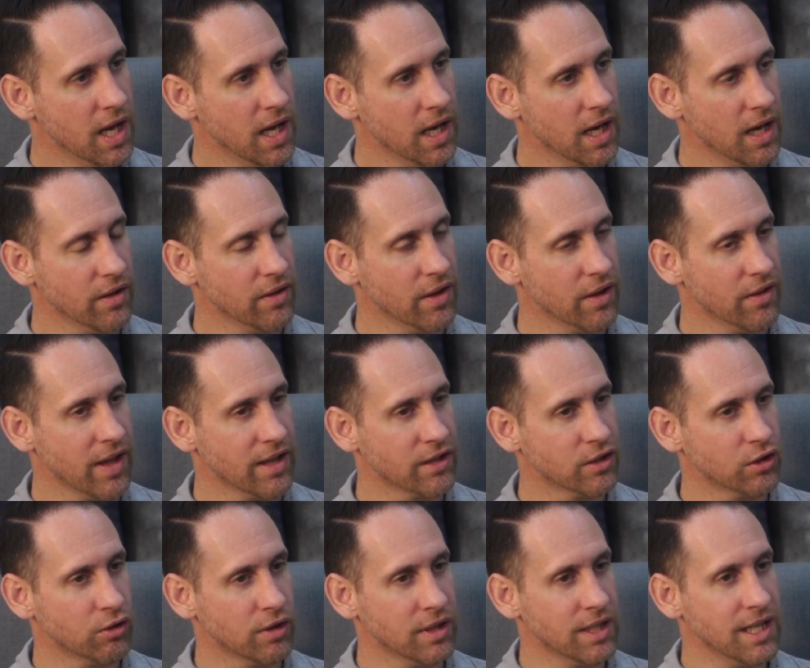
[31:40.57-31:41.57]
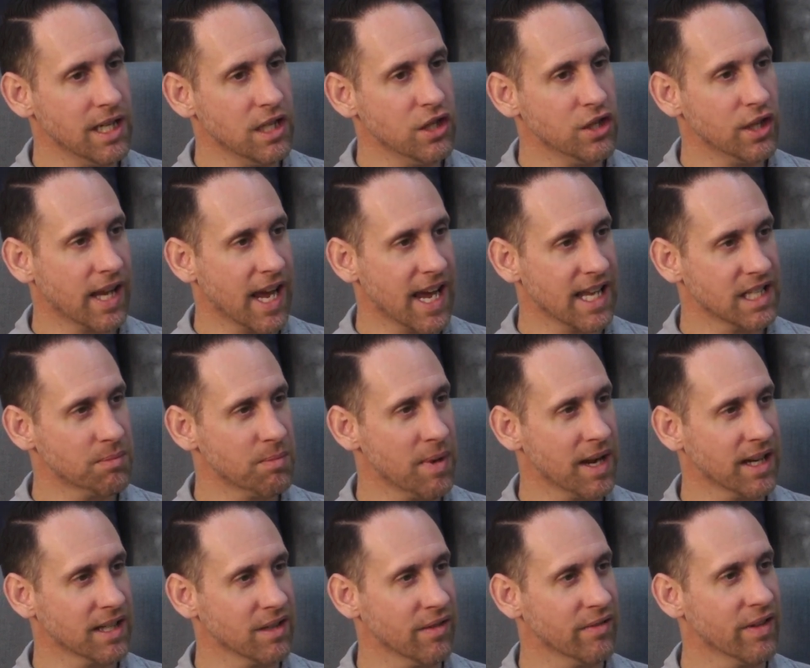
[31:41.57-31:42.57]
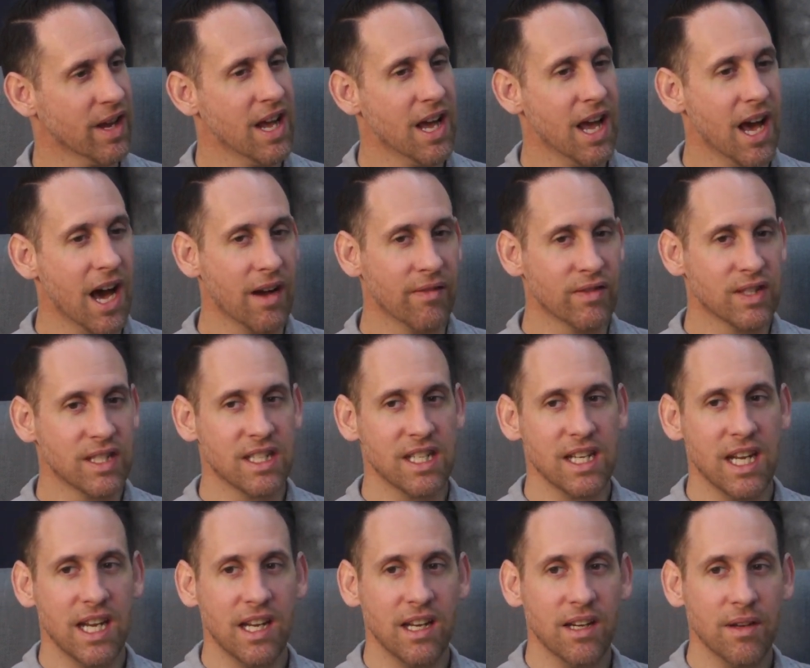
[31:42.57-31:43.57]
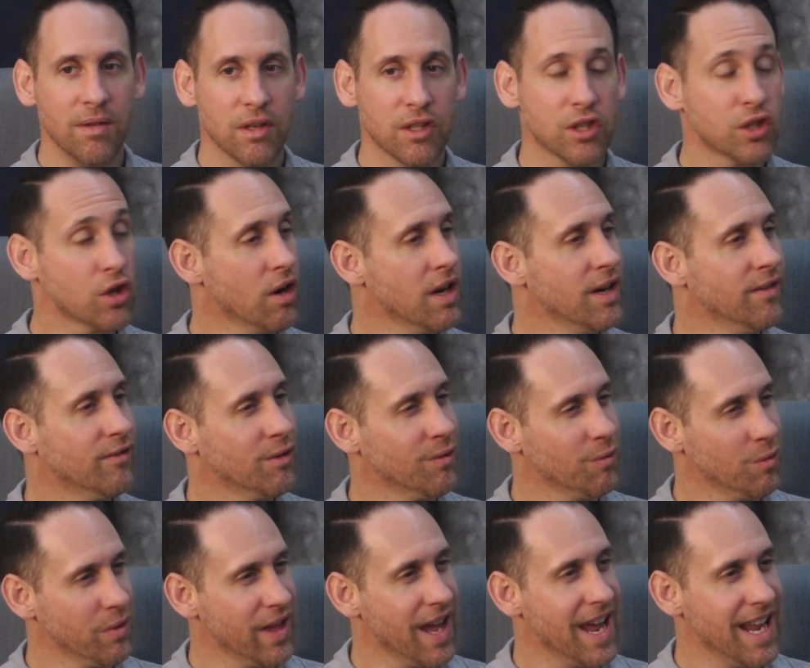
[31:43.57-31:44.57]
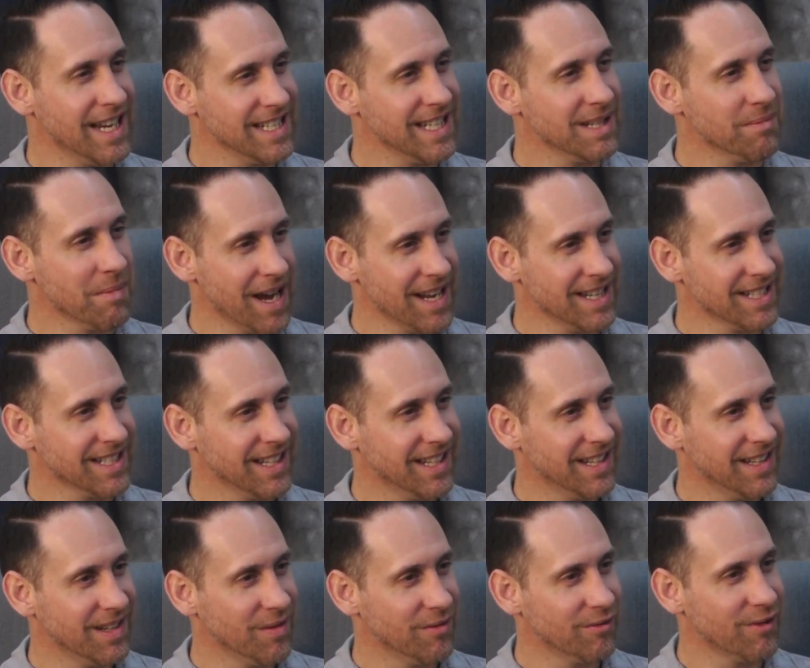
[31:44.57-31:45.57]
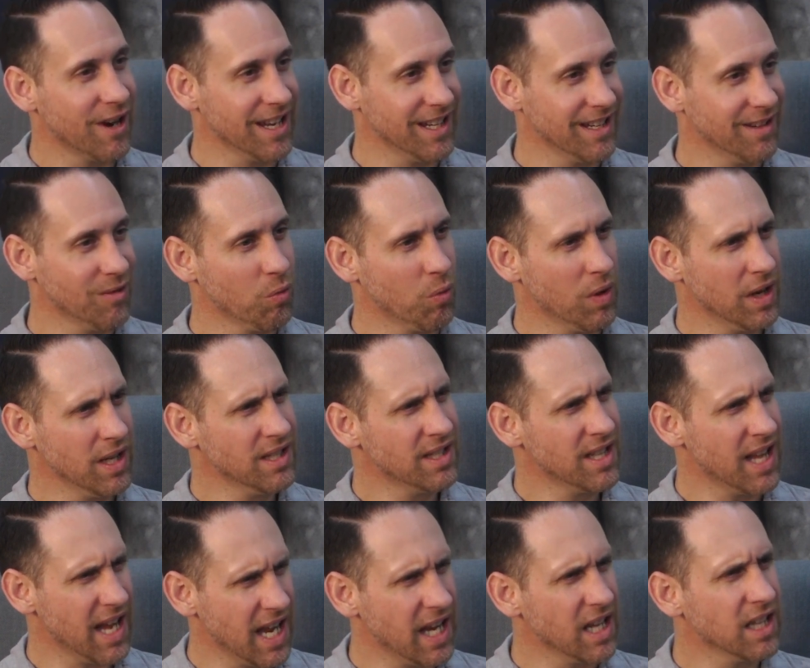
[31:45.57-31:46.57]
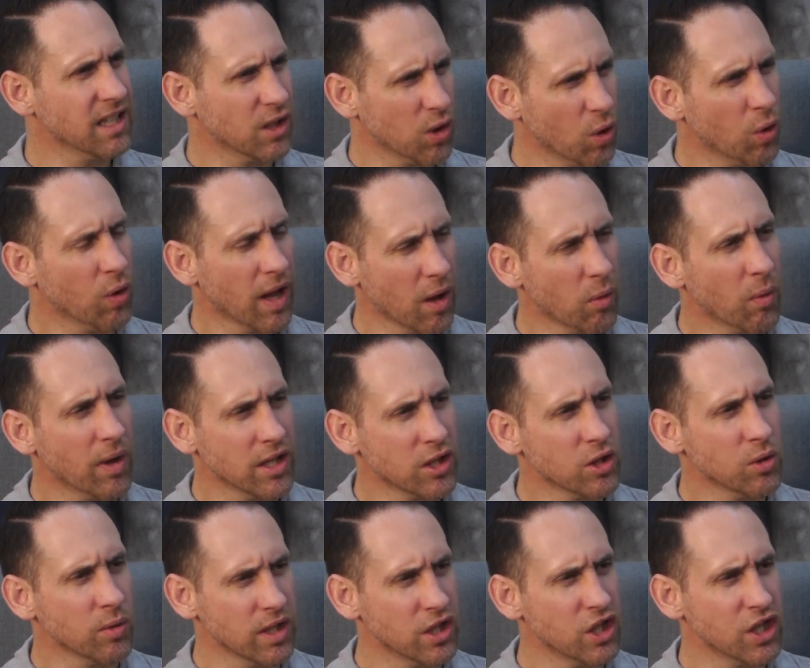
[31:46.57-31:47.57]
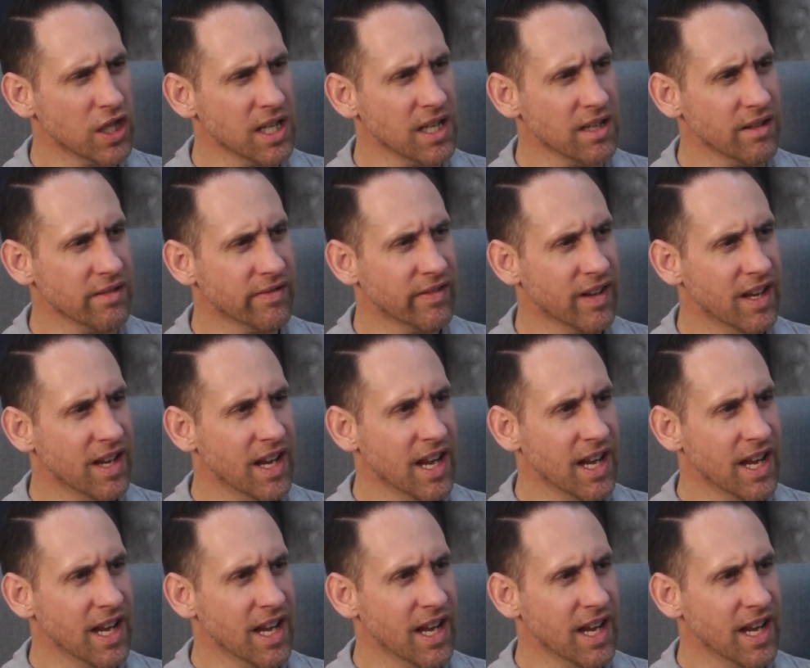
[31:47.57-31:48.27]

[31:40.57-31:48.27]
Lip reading: that strategic aspect of seeing, starting with the end in mind, right? What is the end goal I want to achieve?